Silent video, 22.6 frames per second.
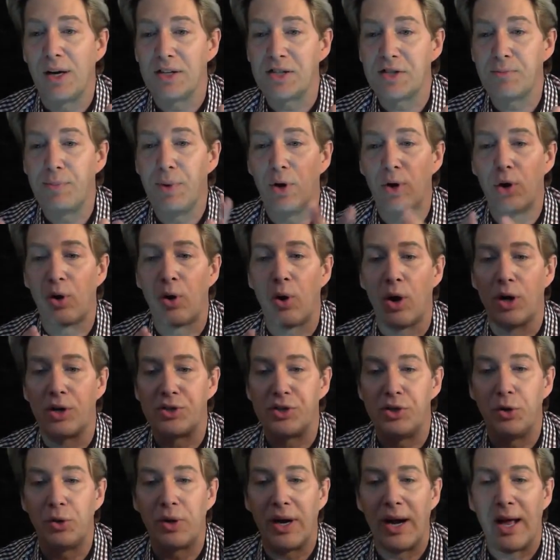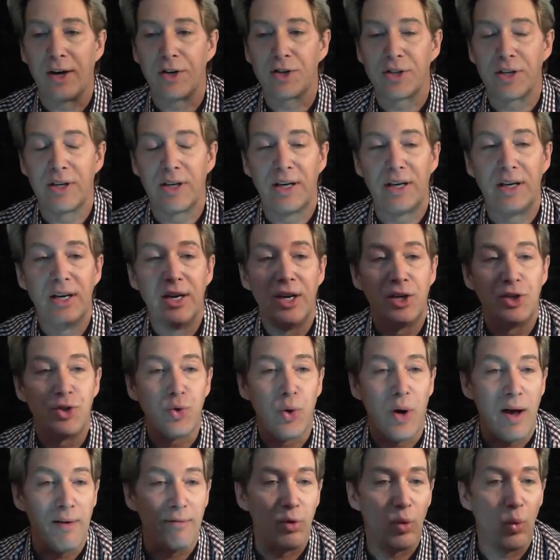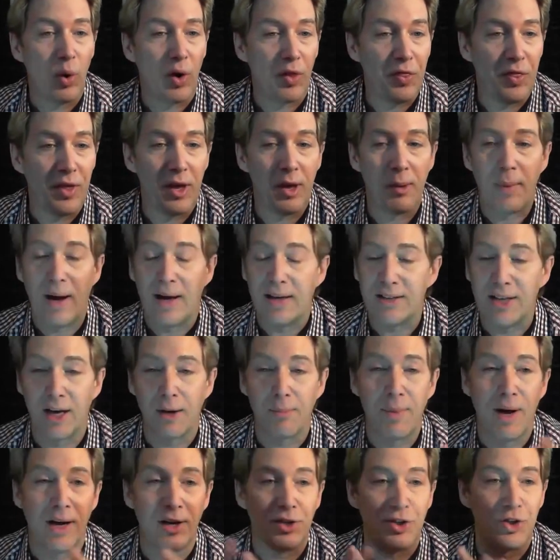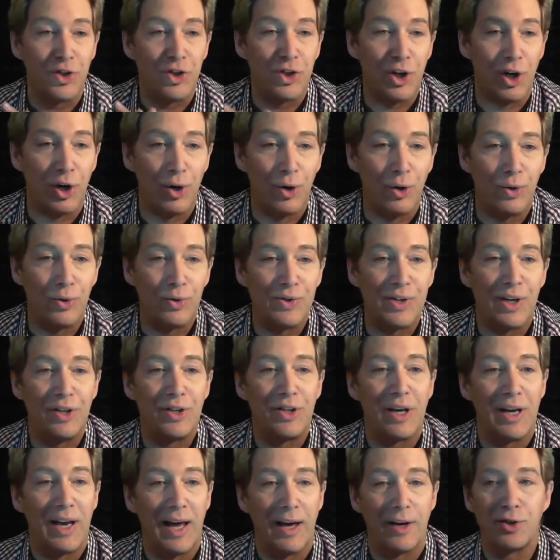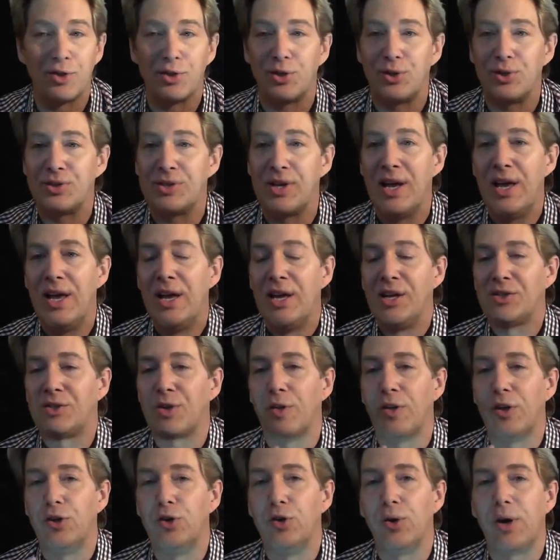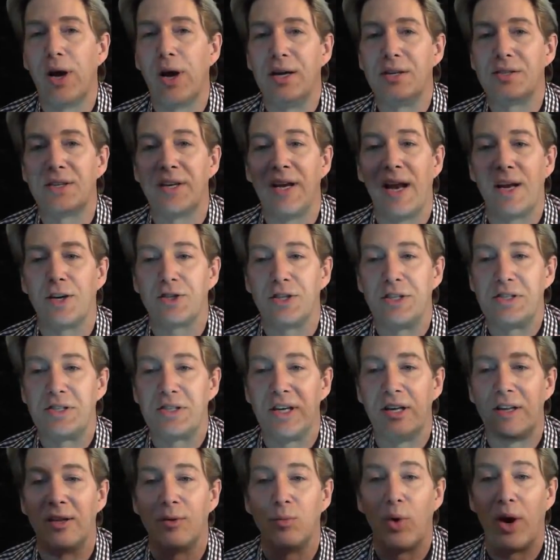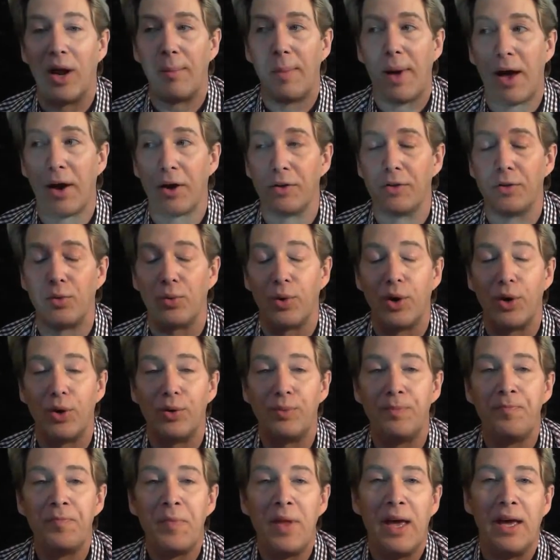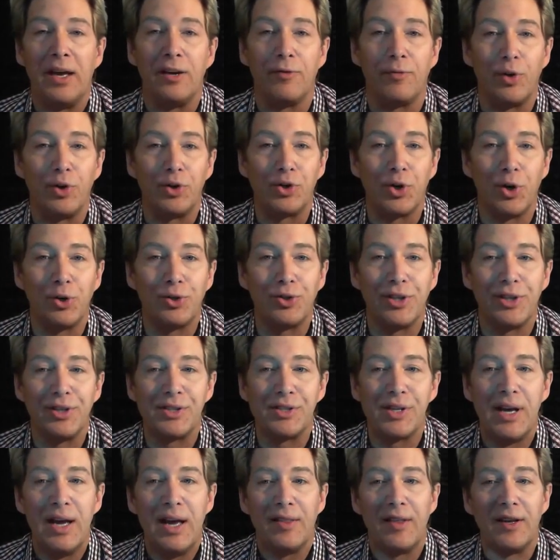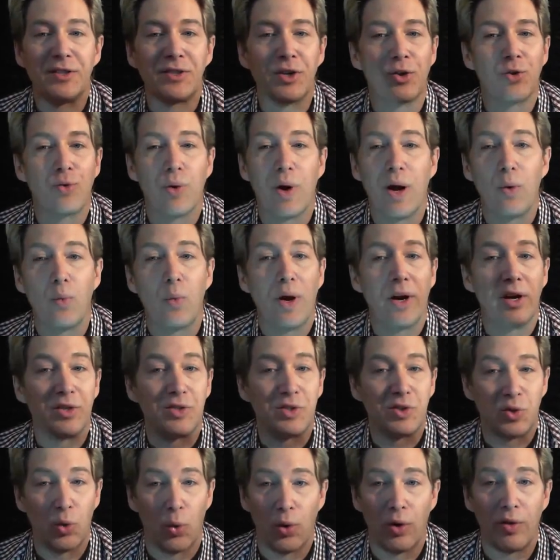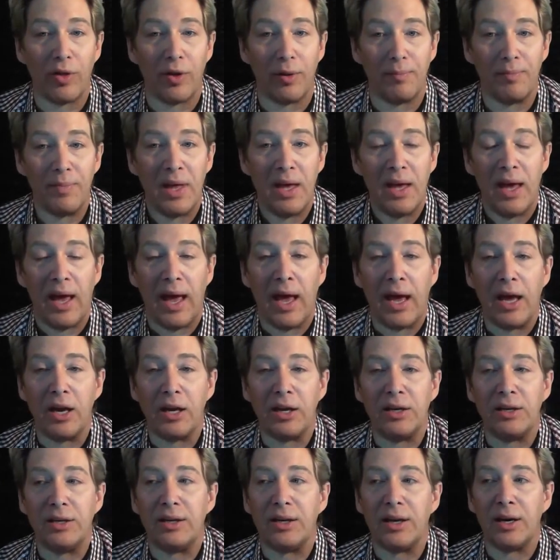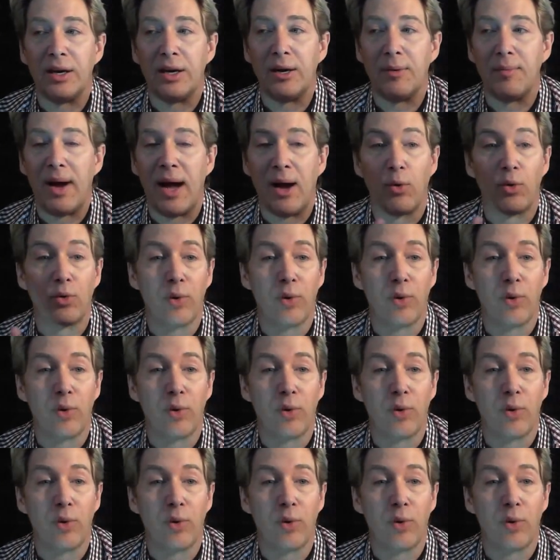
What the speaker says: spirit cards. You can actually travel with them. I take mine to shows and to lectures so that you guys can actually see them when I'm out on the road at different churches. That's a great way to store them. And I